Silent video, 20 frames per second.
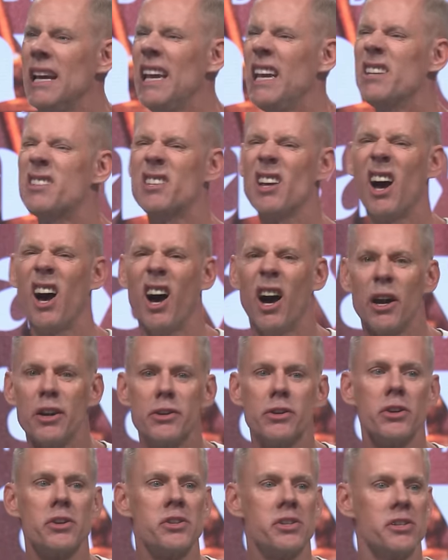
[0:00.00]
is to
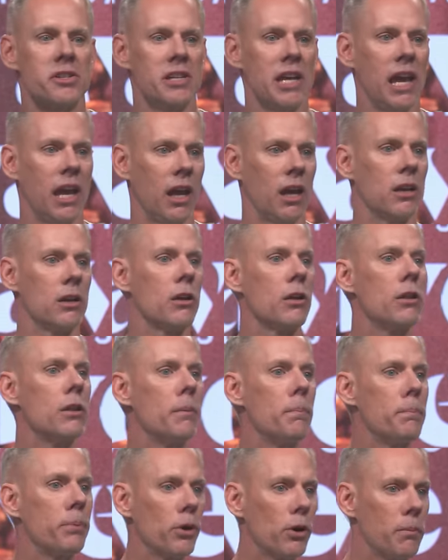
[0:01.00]
understand the
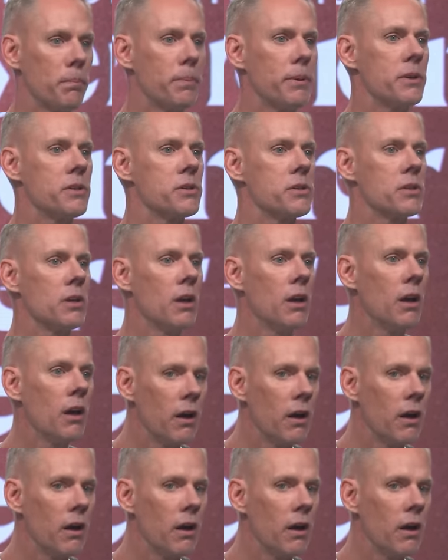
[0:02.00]
purpose